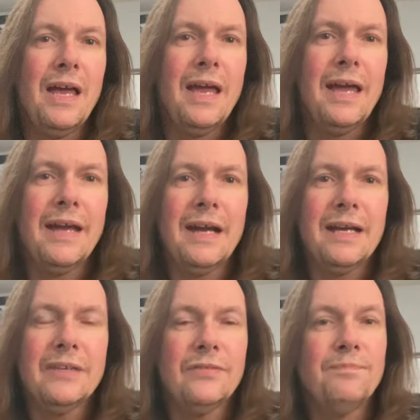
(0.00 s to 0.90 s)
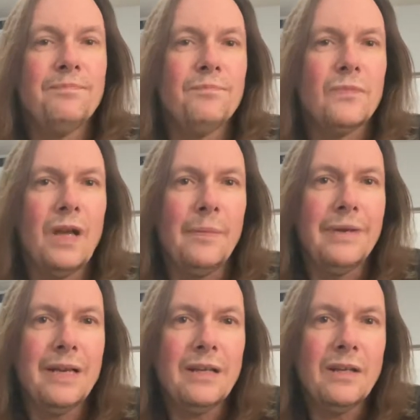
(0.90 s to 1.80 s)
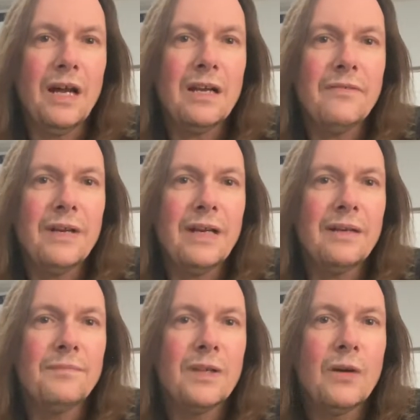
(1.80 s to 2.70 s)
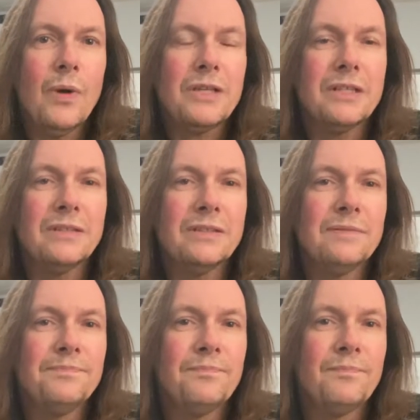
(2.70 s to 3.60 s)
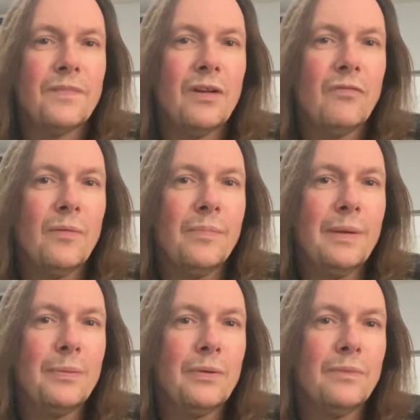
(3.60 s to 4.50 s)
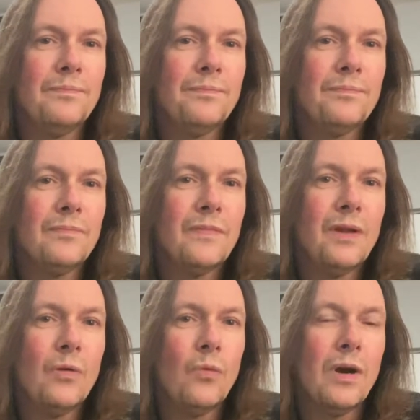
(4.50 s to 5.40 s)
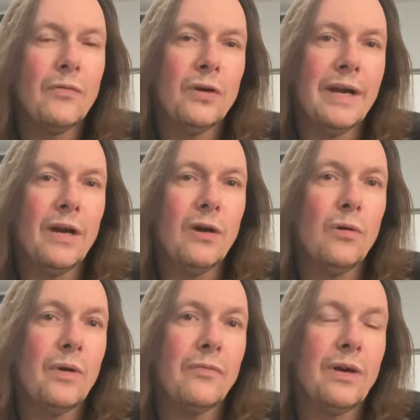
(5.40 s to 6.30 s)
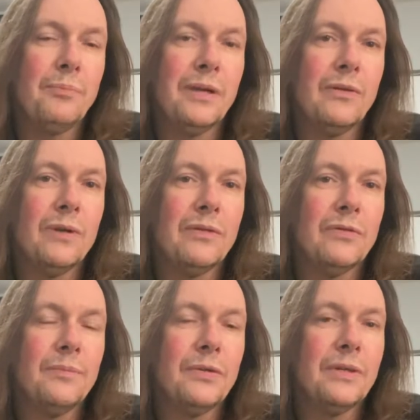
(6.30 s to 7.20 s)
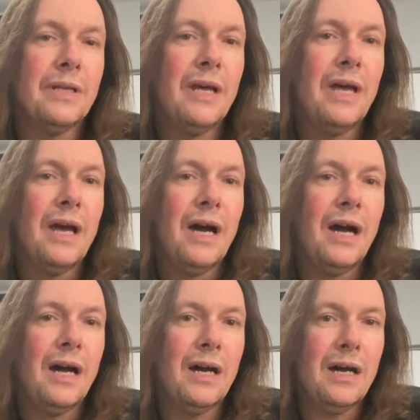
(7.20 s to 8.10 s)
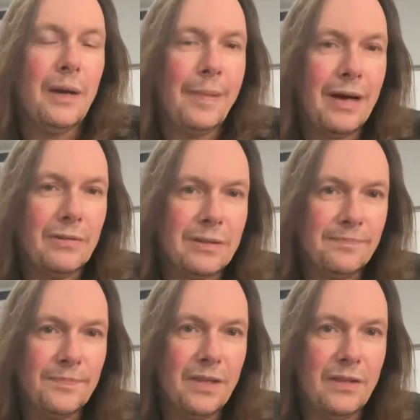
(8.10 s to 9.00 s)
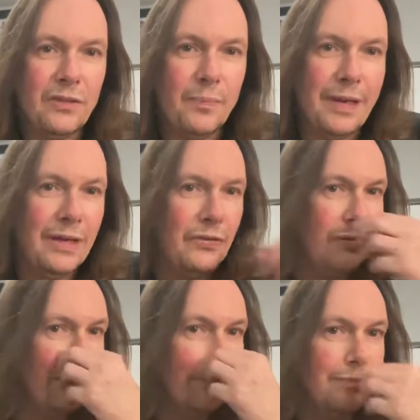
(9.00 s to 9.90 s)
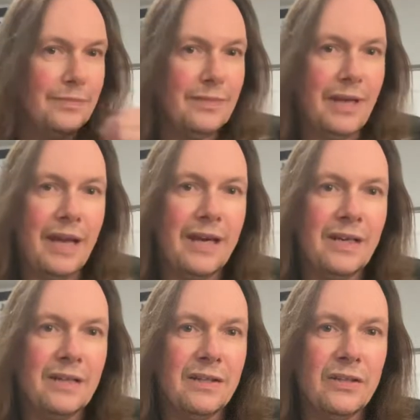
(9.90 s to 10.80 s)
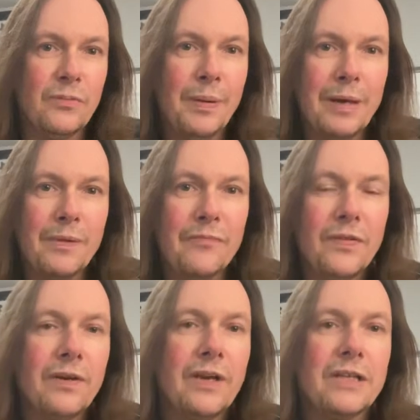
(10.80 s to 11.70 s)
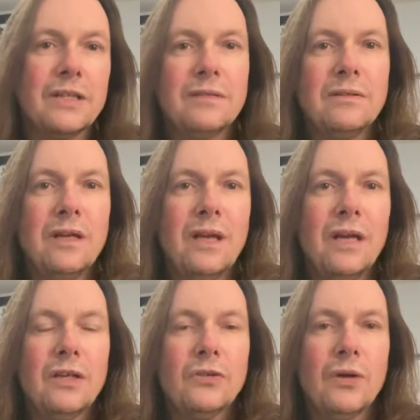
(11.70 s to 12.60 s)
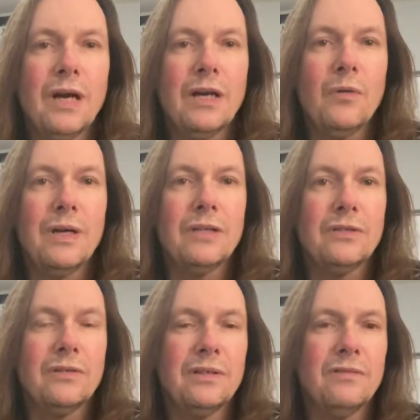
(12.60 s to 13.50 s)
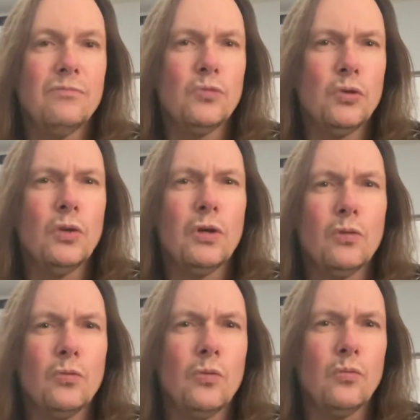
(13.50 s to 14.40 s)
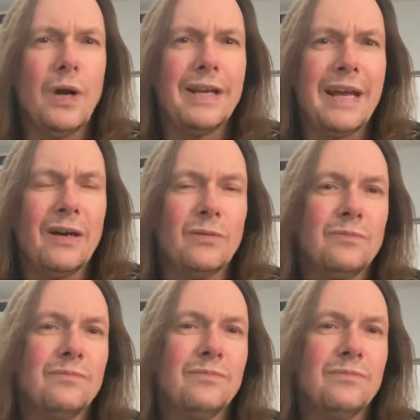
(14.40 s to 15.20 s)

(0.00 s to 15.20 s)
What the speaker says: Hey guys, I'm getting a lot of questions from people wherever I go, wherever I play, whatever I'm doing, about this bass and this pickup configuration. So I kind of wanted to do a little rundown,